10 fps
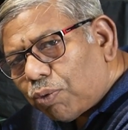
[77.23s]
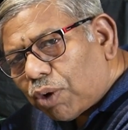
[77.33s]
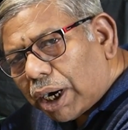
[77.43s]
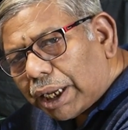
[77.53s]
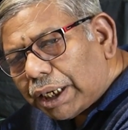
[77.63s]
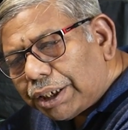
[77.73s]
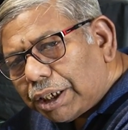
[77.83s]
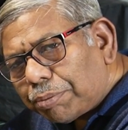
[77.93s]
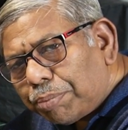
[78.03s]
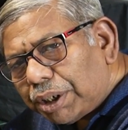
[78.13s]
far I can
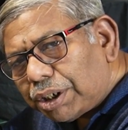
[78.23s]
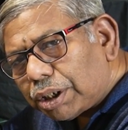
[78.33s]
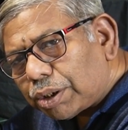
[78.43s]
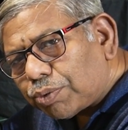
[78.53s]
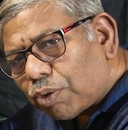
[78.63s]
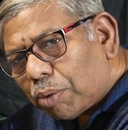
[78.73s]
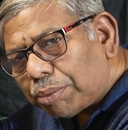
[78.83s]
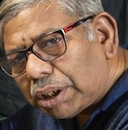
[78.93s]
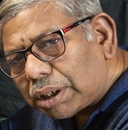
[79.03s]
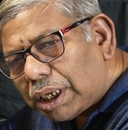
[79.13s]
take pictures from
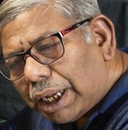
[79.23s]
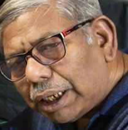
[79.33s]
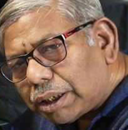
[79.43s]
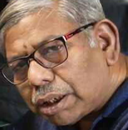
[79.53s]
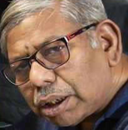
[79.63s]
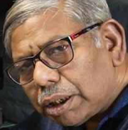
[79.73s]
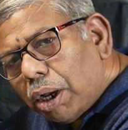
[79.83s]
this lens?